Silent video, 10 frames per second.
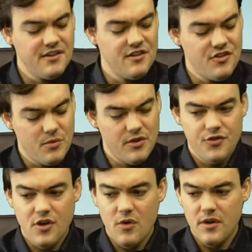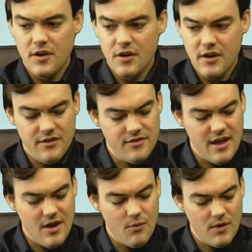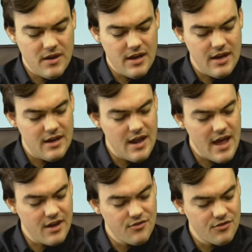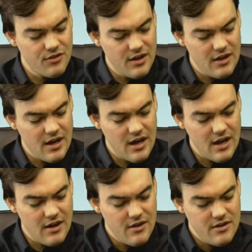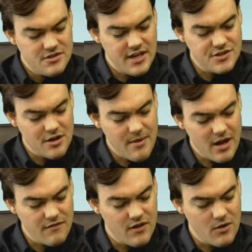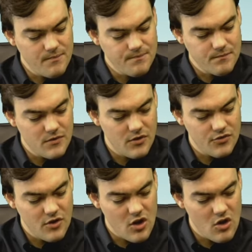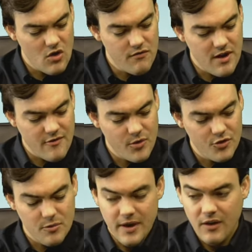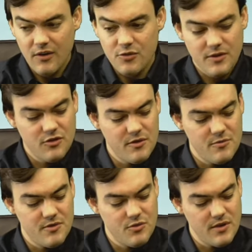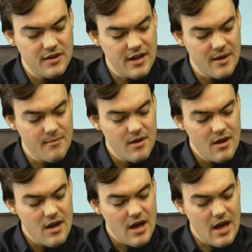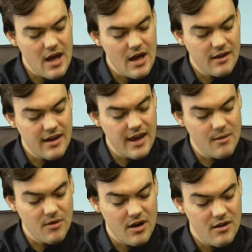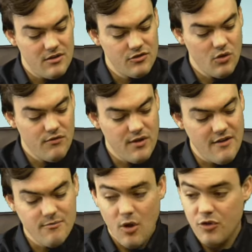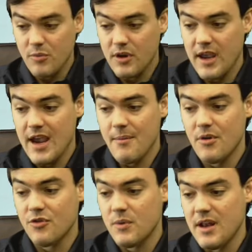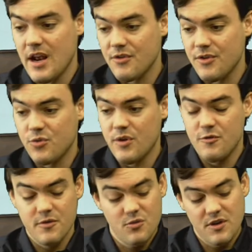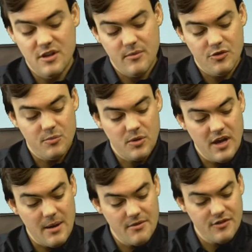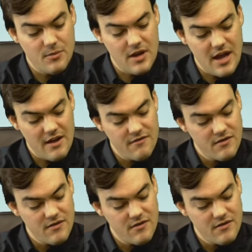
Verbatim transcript: I just want to show here is that we can actually uh, change our microphone. So if we have multiple microphones, we can switch between them. Uh, camera. So if we have multiple cameras, we can actually switch between the multiple cameras that we have.